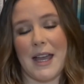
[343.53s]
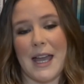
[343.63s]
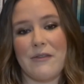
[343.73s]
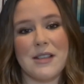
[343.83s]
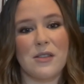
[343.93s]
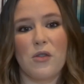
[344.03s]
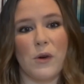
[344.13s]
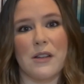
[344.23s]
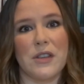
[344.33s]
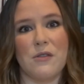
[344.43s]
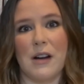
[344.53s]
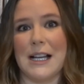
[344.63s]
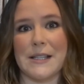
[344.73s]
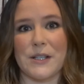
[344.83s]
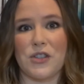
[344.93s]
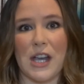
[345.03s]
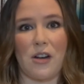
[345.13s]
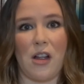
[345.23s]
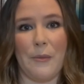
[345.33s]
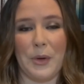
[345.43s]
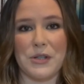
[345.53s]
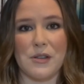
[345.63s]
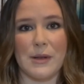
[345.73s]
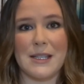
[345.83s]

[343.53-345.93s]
Every single one of you has a channel on BookTube.